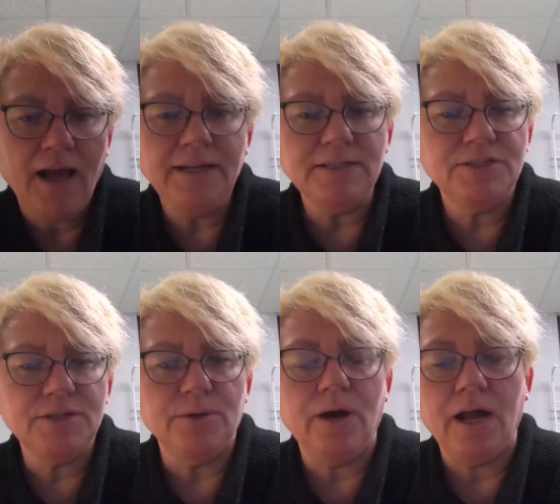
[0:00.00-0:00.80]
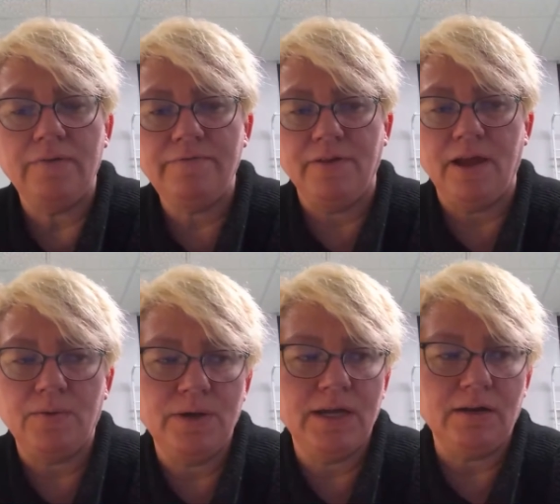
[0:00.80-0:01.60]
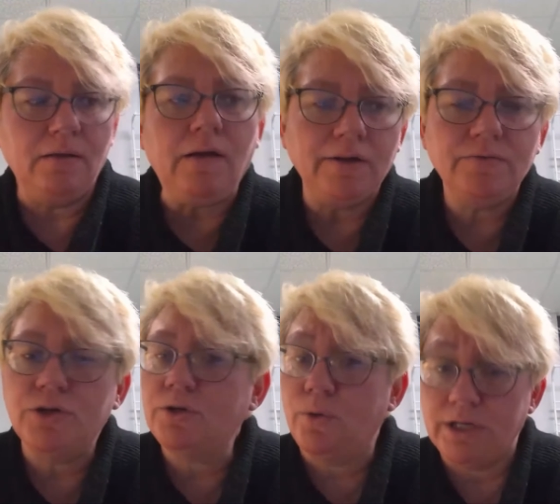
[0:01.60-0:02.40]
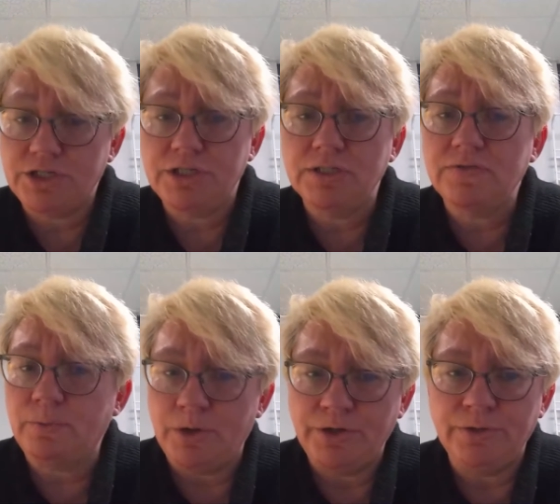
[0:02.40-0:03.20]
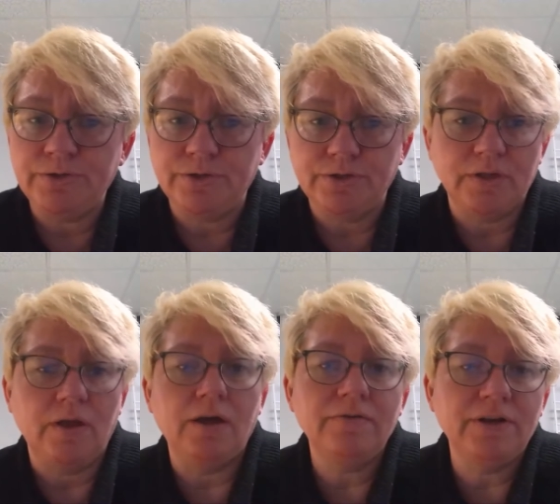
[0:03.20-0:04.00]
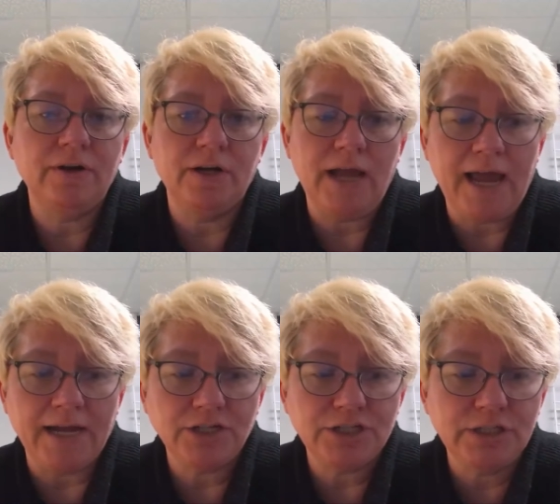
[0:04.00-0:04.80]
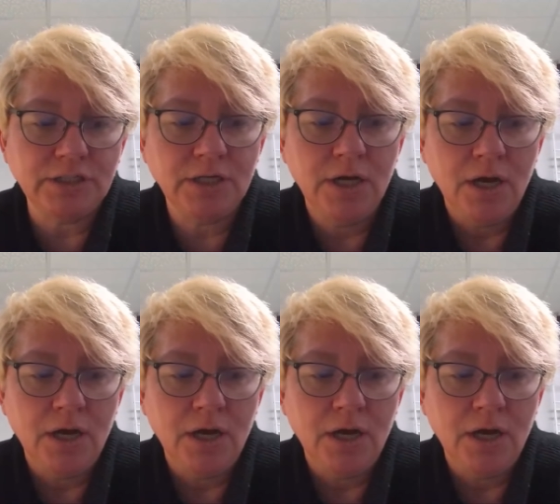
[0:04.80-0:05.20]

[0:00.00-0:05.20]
I did too. I feel like we get a lot of good questions from our users, a lot of interaction.